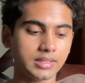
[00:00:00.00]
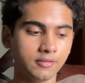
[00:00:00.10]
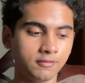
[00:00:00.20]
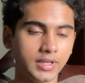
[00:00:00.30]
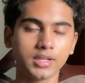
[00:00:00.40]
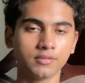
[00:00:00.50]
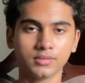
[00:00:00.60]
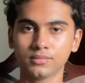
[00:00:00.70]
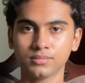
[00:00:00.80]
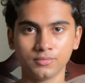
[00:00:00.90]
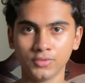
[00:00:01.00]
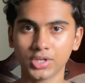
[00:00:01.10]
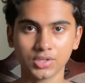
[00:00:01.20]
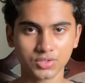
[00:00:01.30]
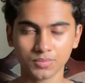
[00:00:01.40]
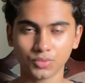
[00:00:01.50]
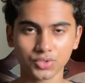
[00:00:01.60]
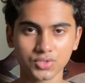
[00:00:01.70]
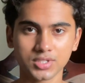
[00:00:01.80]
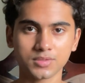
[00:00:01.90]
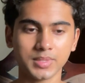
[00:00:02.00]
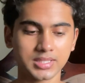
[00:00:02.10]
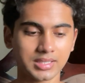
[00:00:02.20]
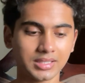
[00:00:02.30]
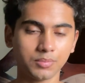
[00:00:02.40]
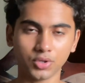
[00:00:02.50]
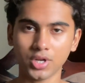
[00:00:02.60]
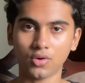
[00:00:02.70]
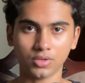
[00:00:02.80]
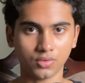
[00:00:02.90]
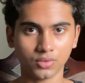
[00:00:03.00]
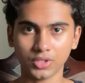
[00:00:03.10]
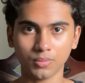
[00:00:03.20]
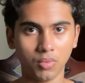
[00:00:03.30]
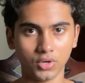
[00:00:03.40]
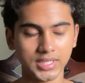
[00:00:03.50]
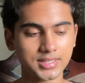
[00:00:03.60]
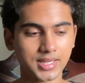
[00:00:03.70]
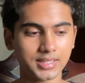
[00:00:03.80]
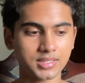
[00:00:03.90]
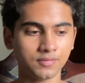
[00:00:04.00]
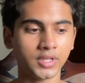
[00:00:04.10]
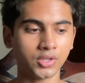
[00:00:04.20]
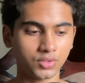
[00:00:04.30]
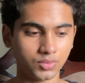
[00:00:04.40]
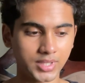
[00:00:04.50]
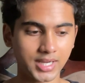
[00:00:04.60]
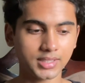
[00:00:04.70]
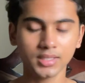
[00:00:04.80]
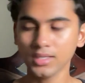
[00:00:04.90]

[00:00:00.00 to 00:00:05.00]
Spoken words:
where you're supposed to just basically put down all your body stats, and when you do that